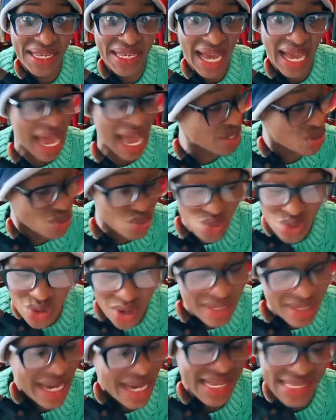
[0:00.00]
And you do
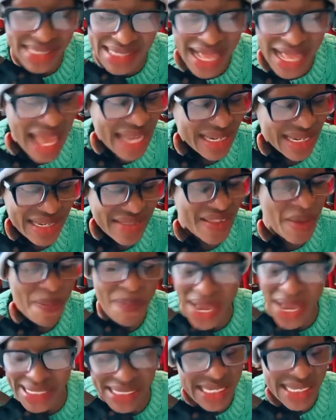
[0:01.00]
not understand the
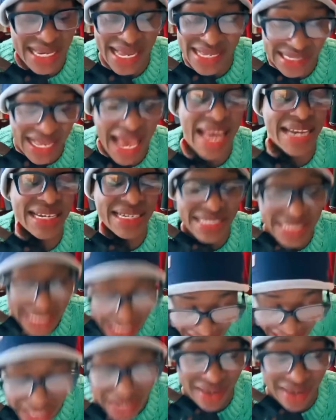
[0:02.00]
messiness
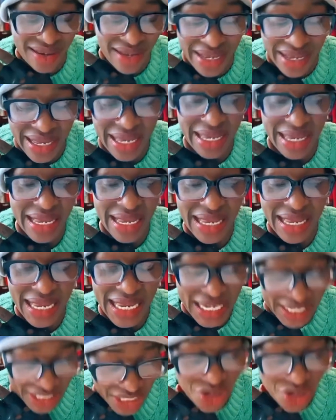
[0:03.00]
until
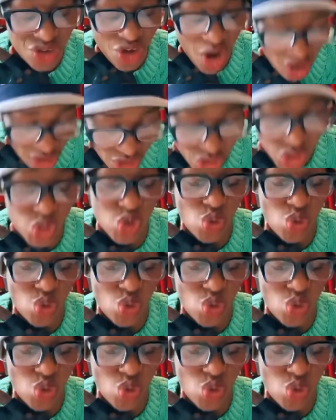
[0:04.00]
it knocks your